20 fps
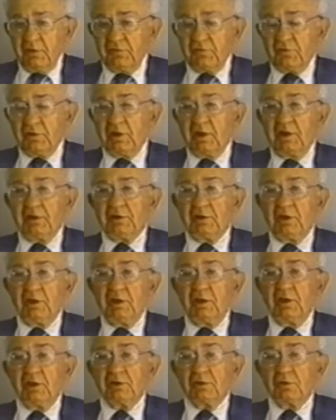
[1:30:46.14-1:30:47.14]

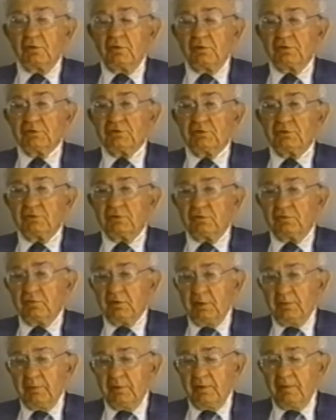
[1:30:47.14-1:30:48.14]
CIT had gone to the
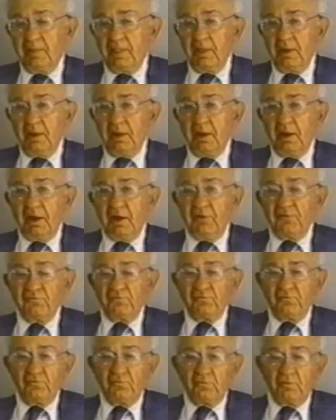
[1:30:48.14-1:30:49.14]
trouble of
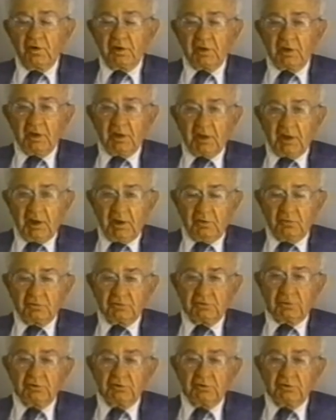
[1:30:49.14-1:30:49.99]
working out